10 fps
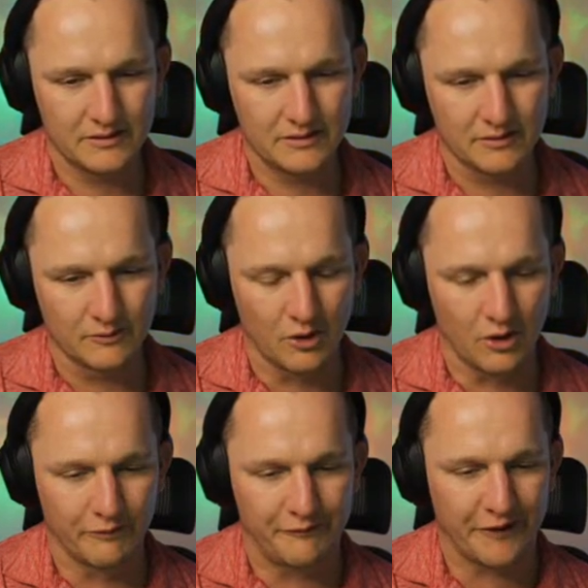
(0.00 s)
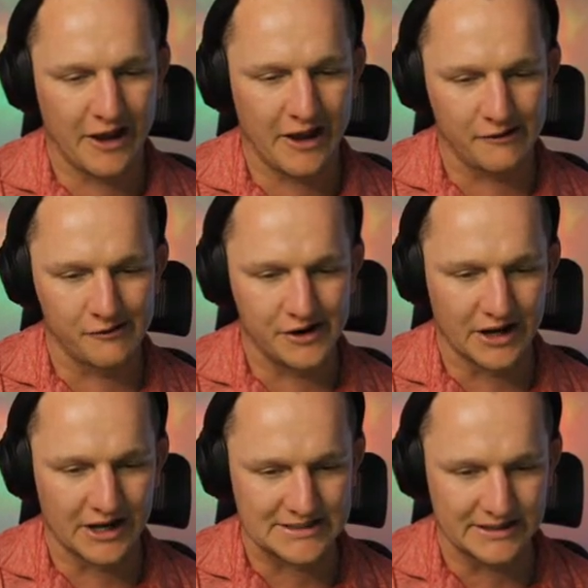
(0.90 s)
Oh, very
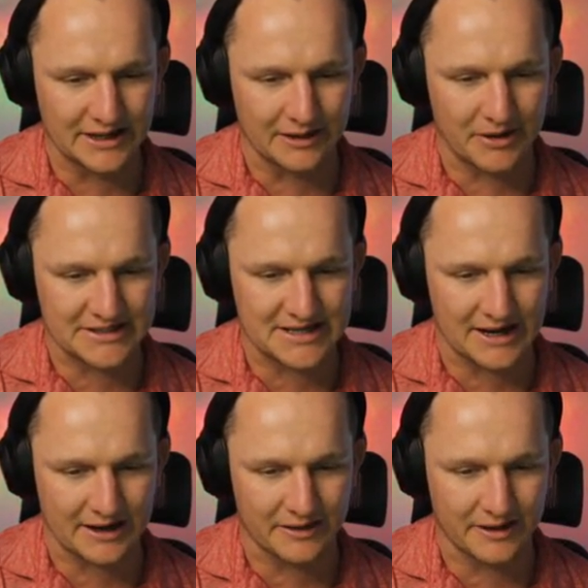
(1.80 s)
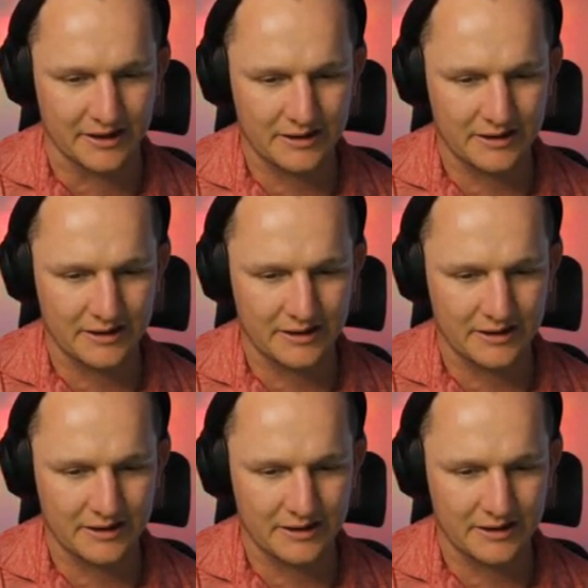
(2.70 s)
nicely done by Saka there.